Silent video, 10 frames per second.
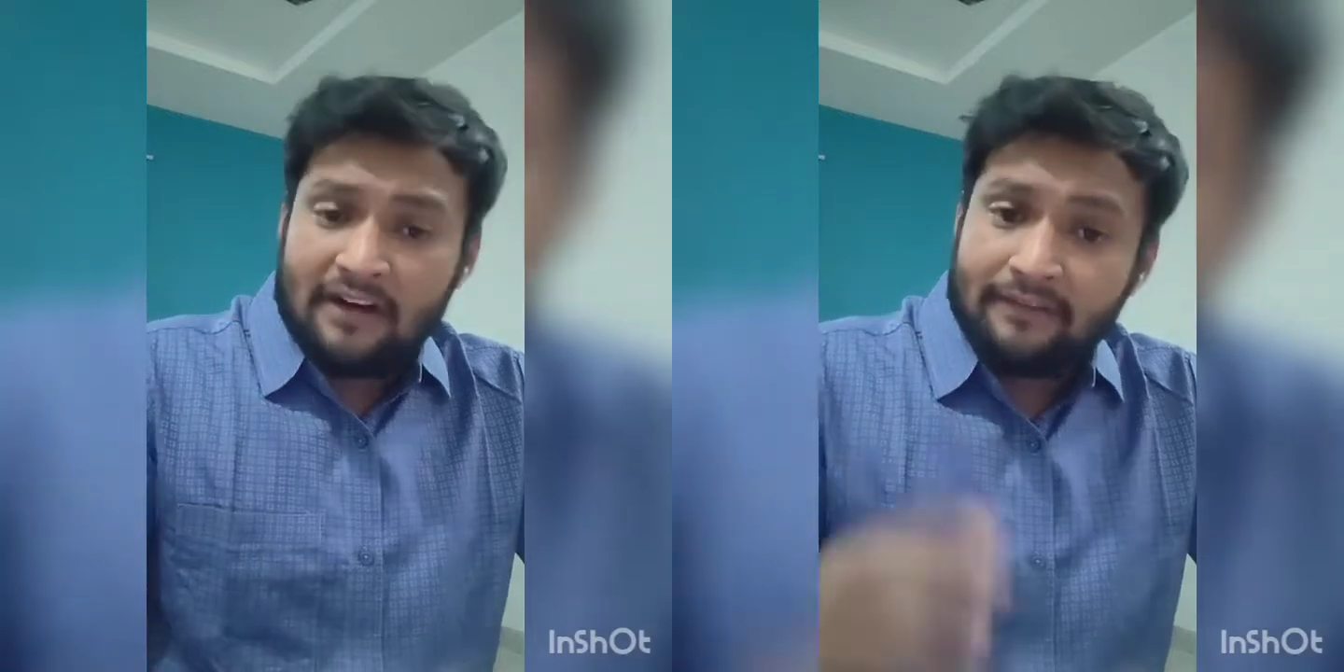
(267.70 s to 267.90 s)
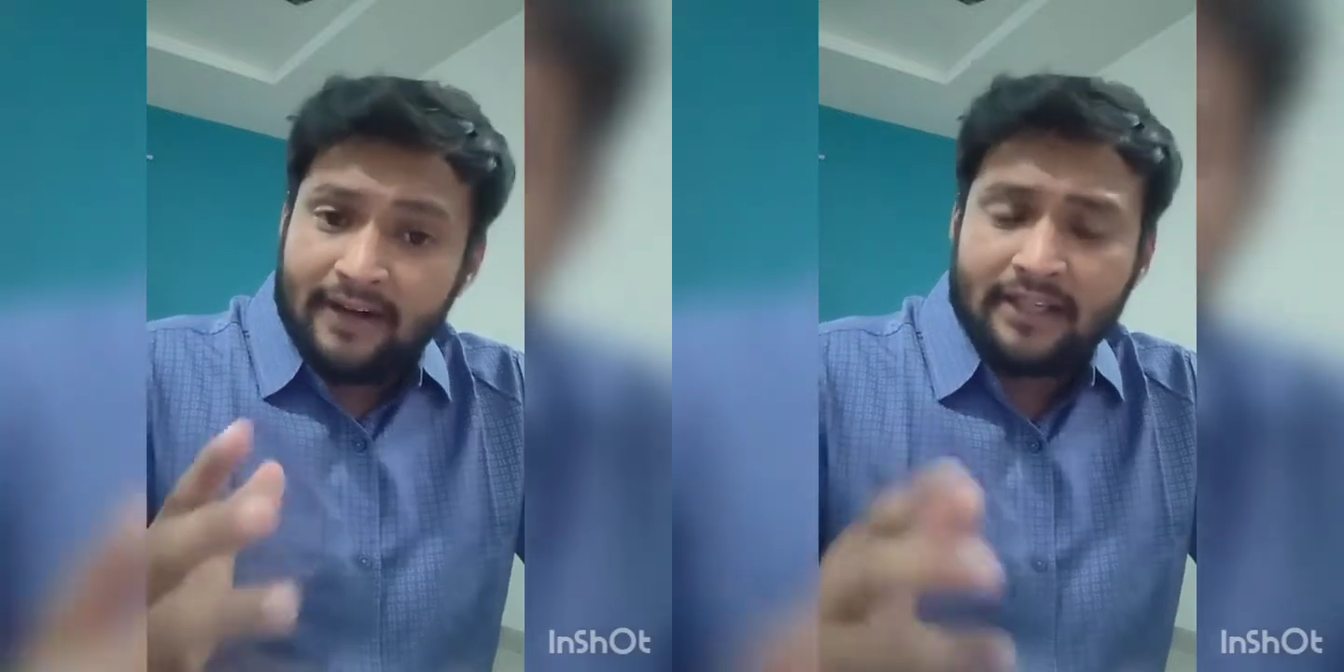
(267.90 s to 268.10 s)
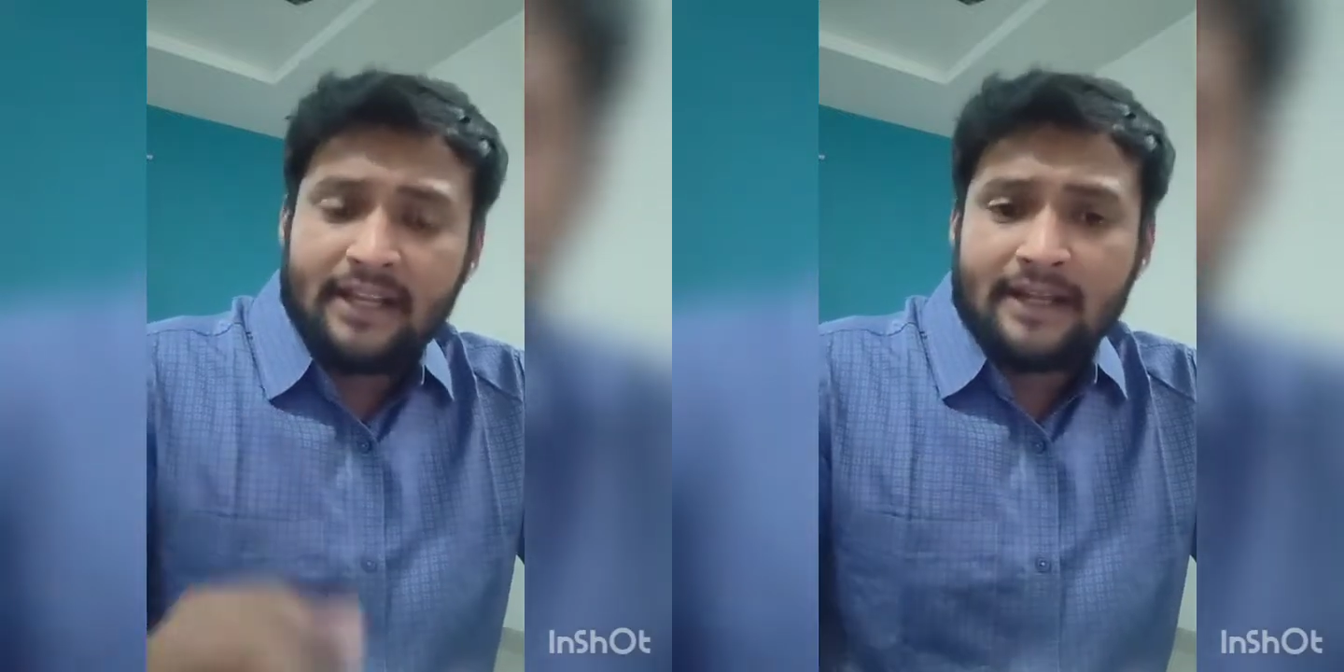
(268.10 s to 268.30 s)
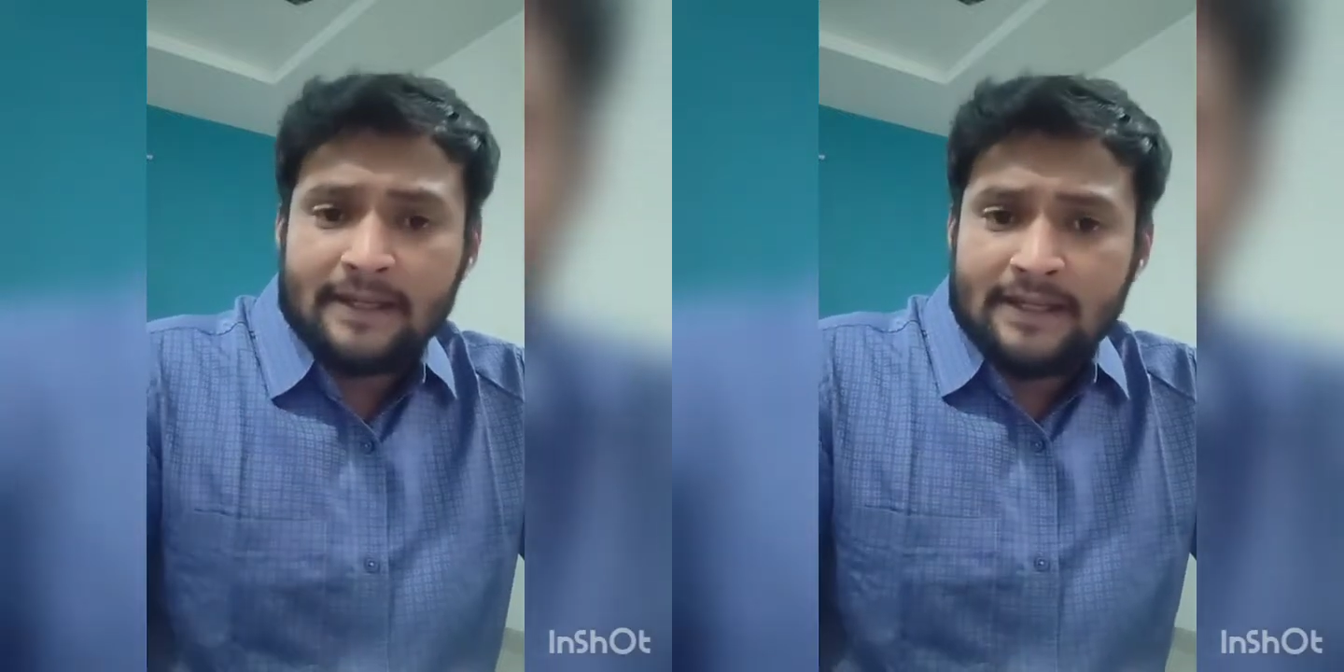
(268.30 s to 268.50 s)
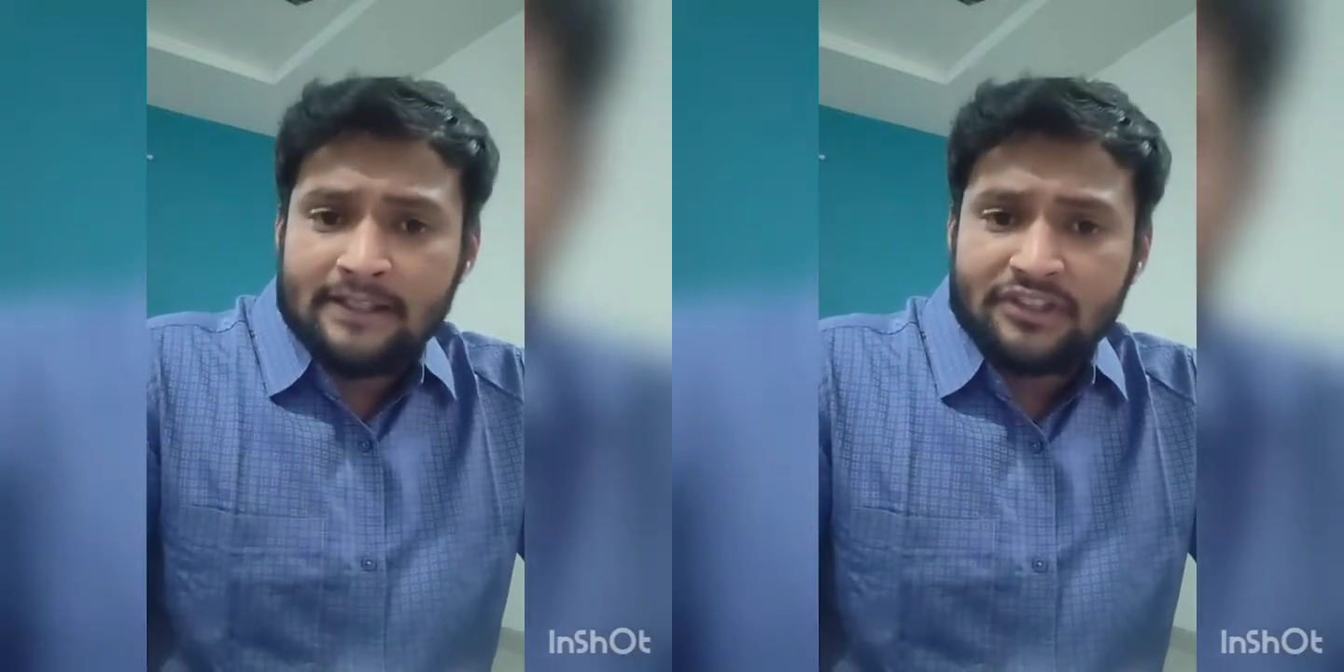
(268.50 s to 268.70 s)

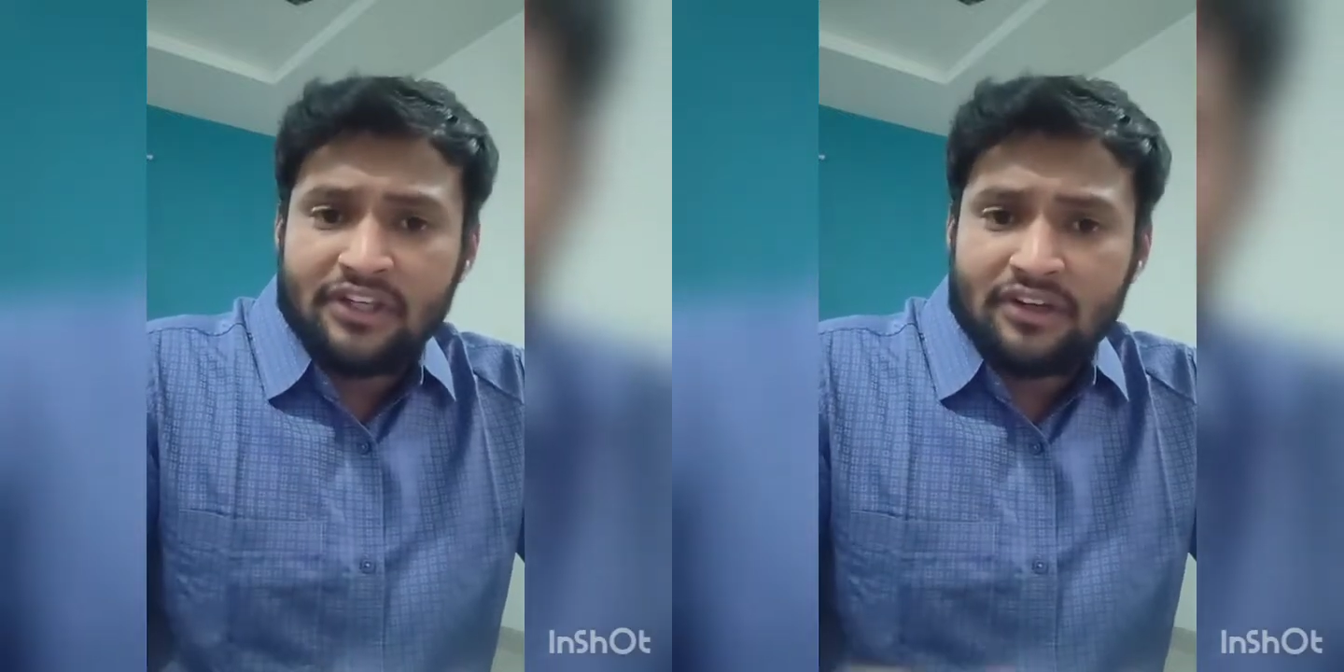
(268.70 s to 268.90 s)
affecting the